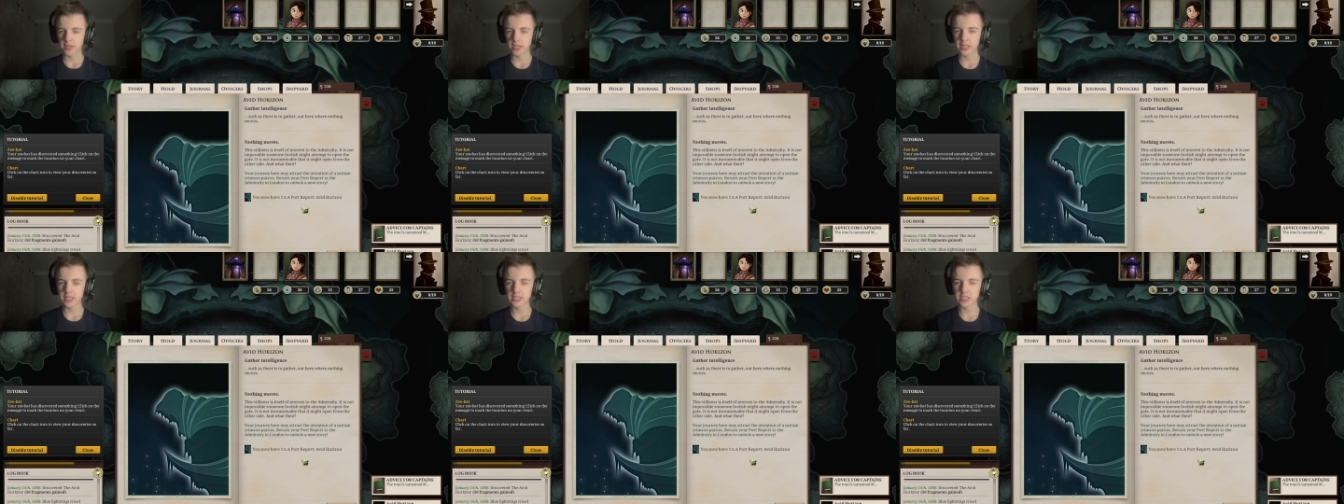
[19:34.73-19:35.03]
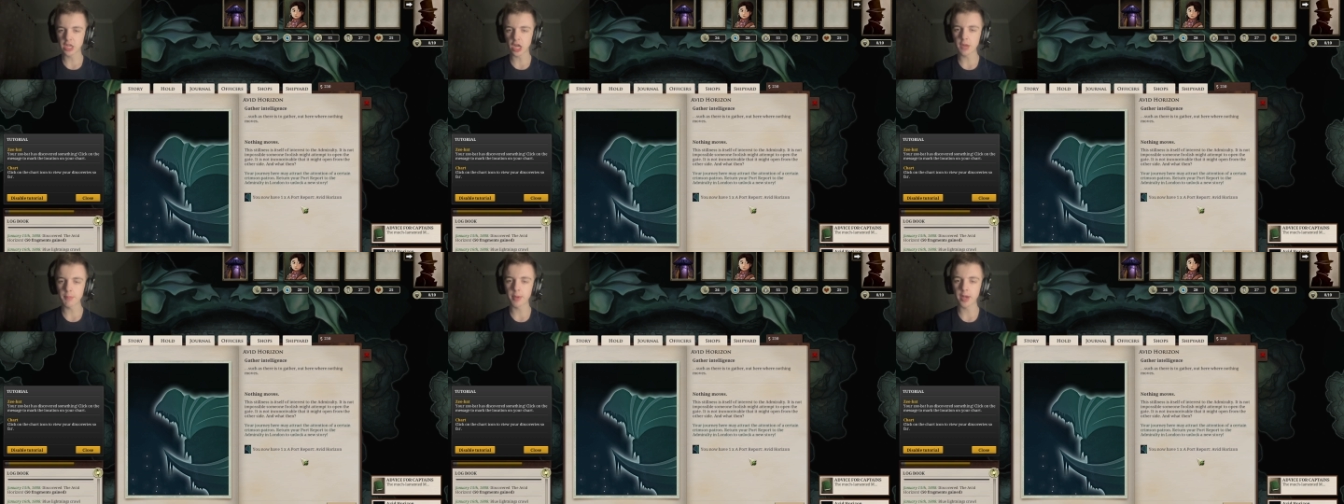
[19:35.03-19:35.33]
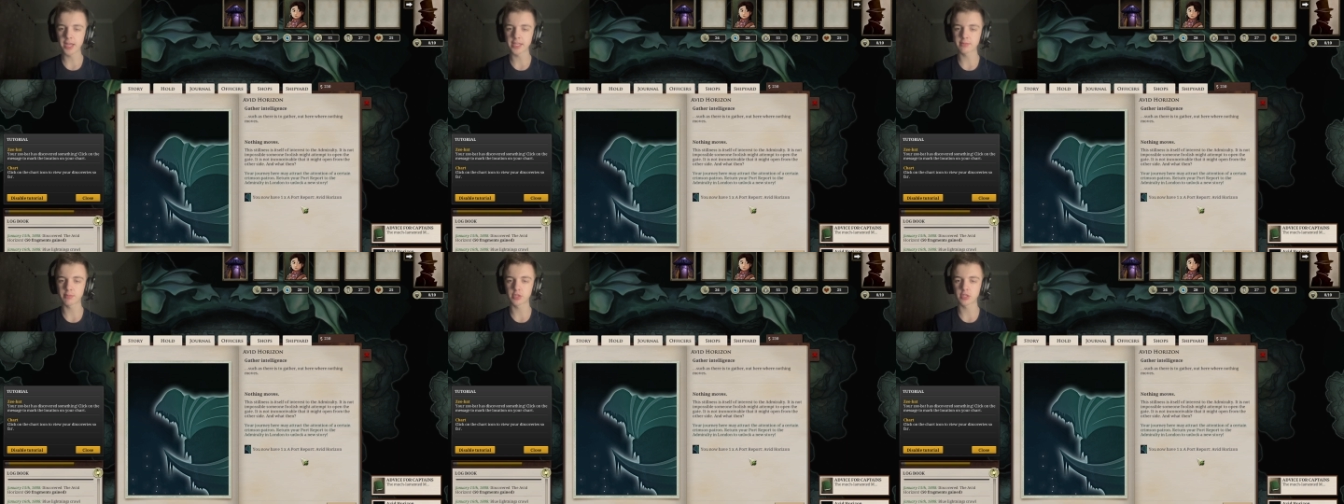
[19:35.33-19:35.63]
It is not
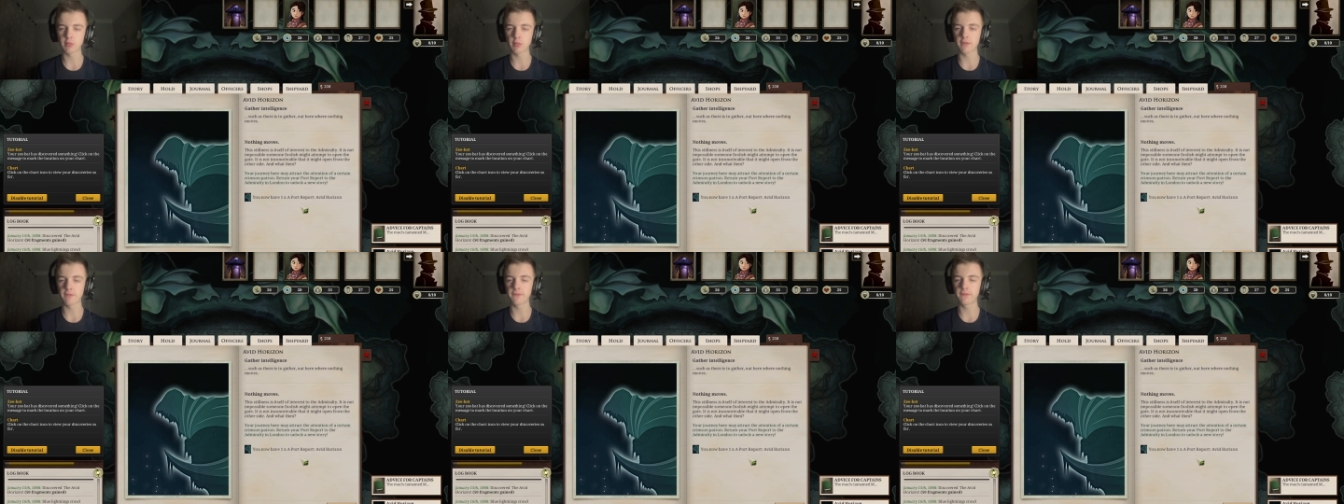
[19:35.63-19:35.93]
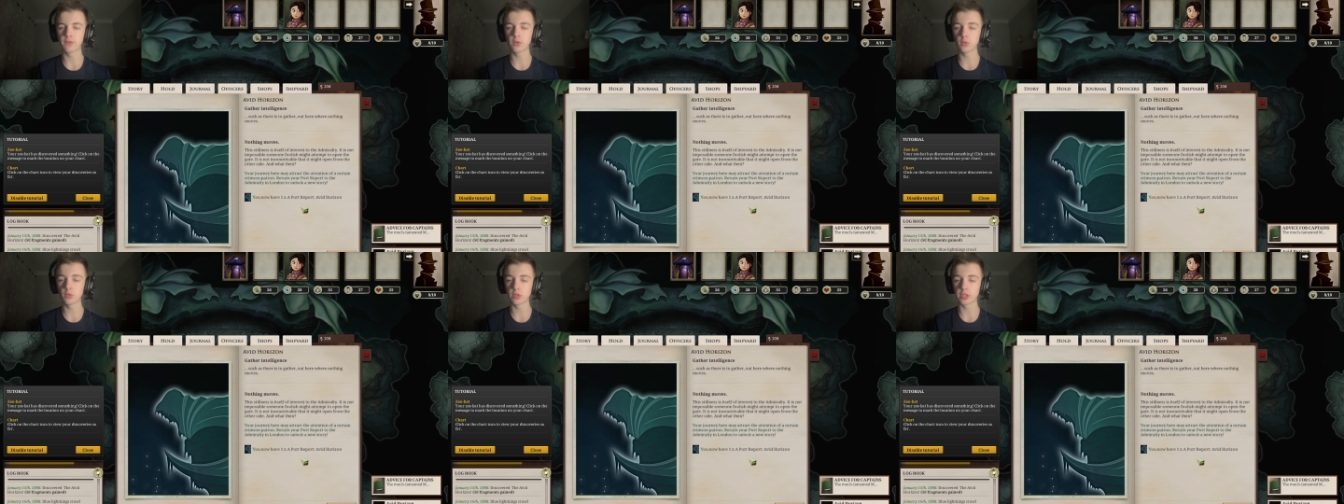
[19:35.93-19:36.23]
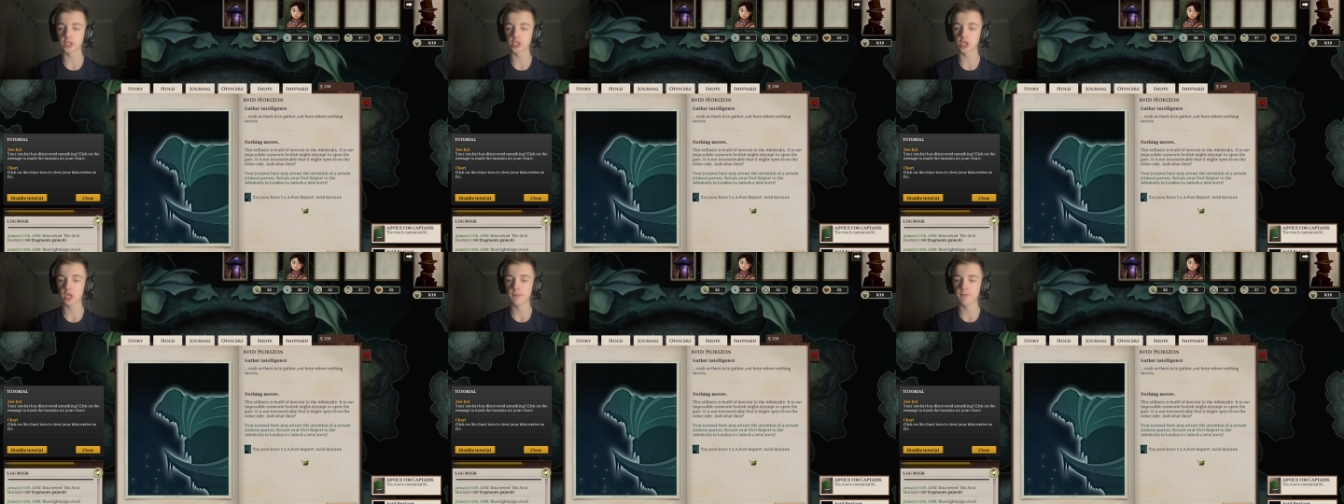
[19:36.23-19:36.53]
impossible someone
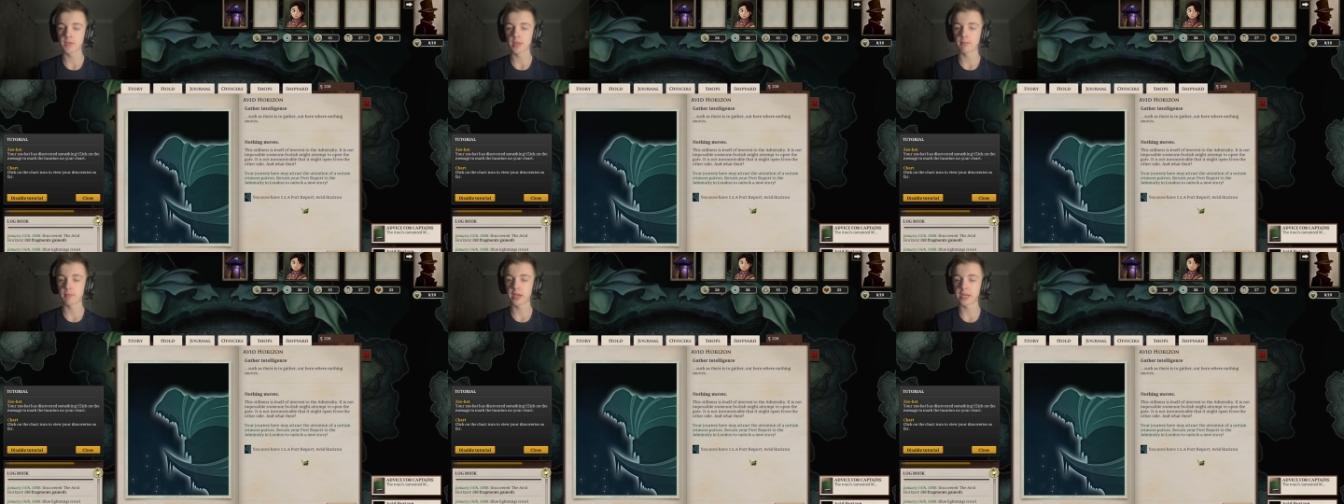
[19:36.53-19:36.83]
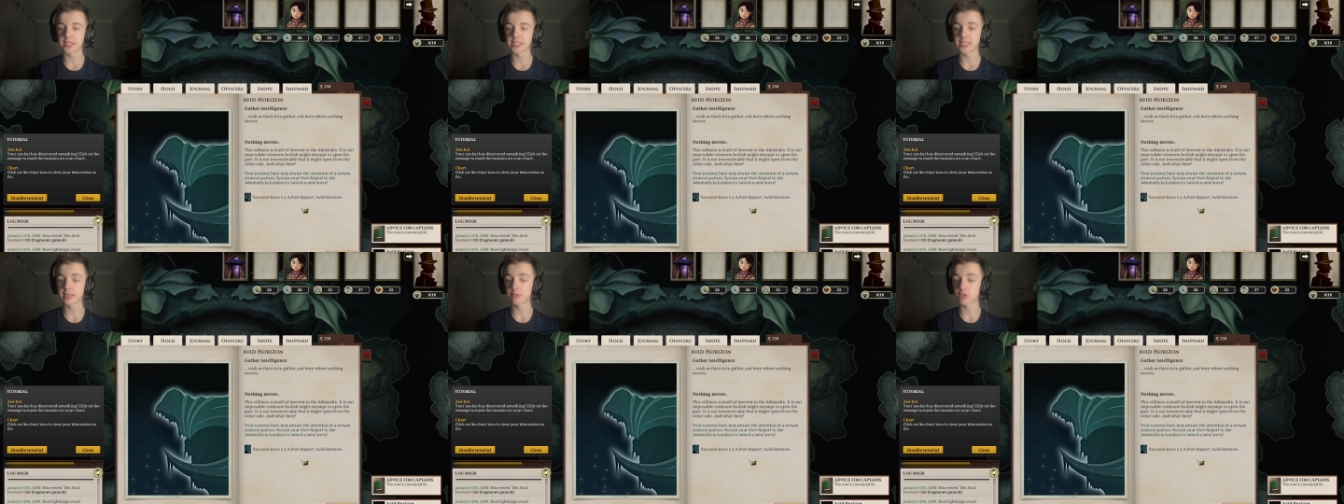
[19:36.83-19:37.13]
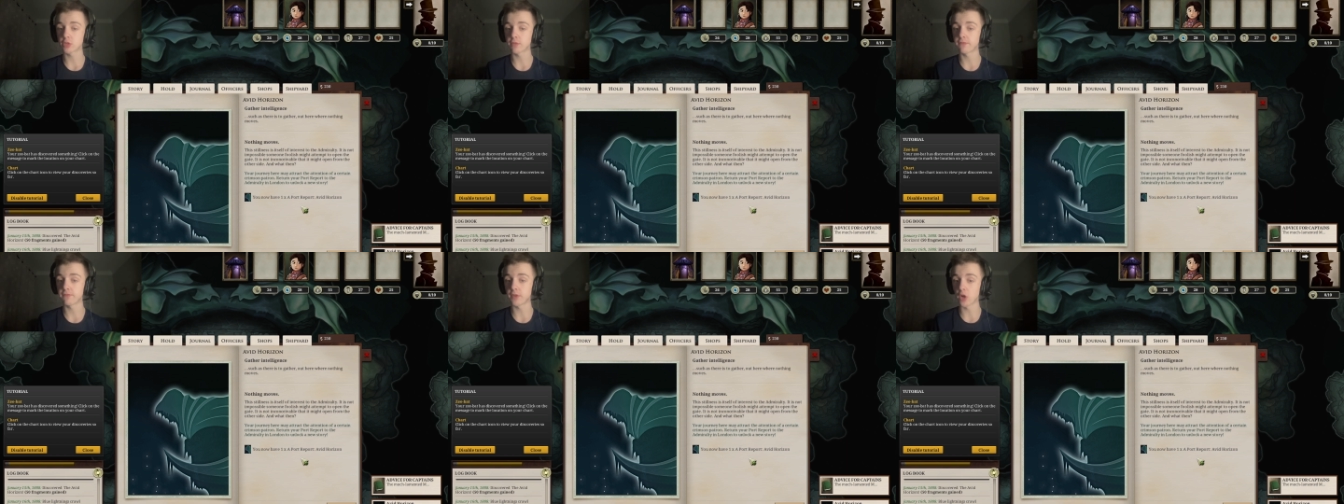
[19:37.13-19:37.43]
foolish might
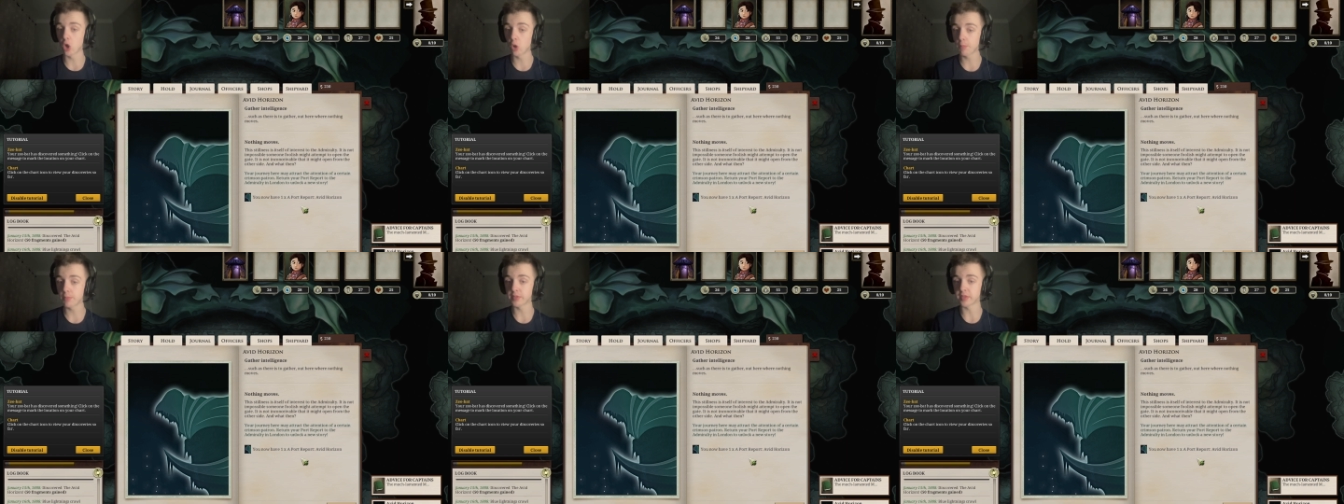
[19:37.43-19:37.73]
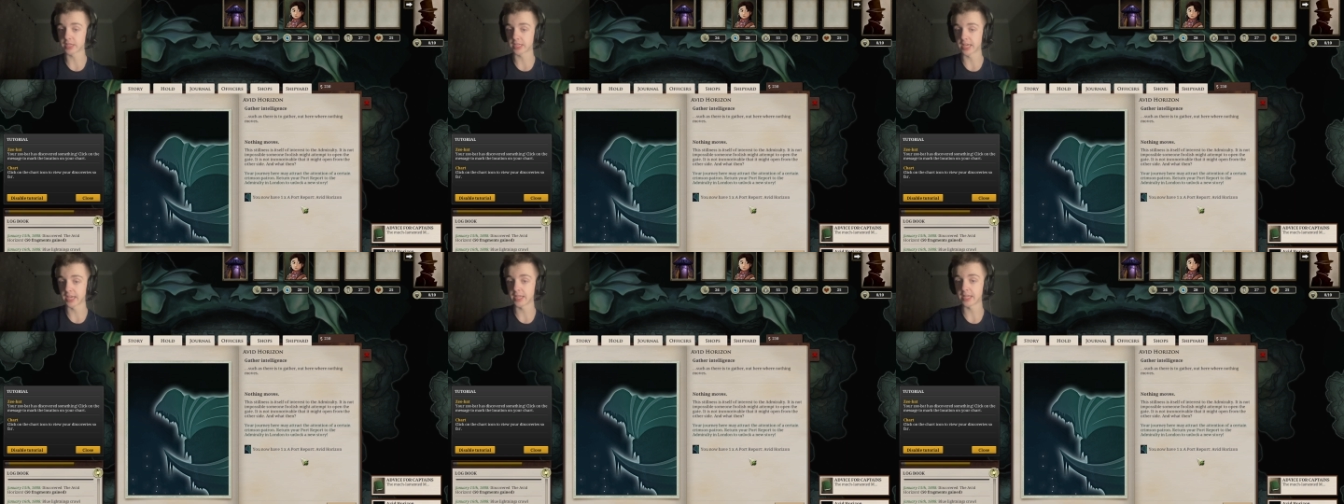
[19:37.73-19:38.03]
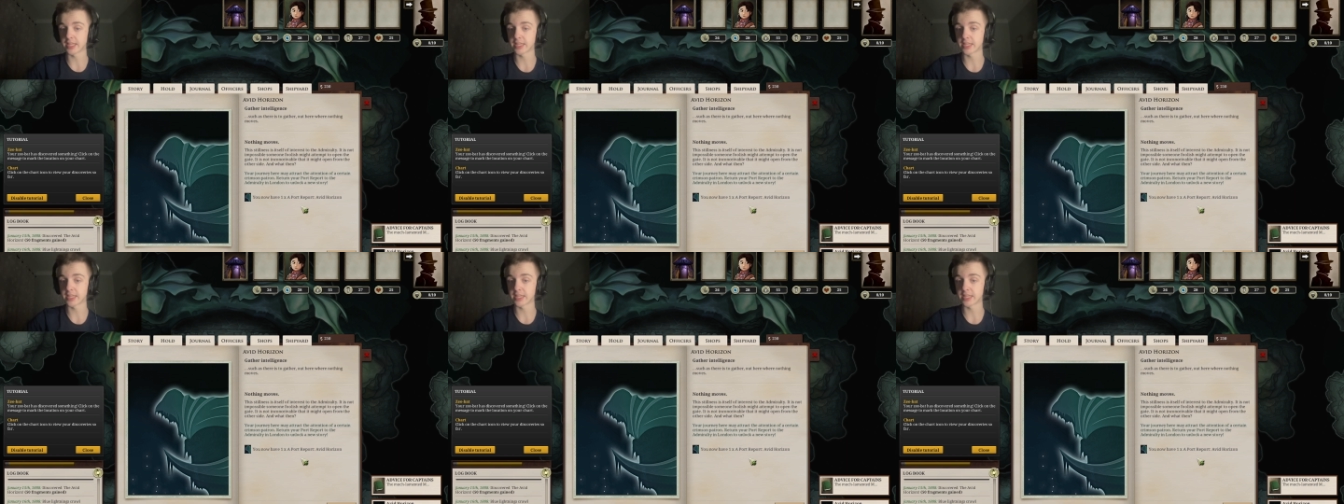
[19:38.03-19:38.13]
attempt to open the gate.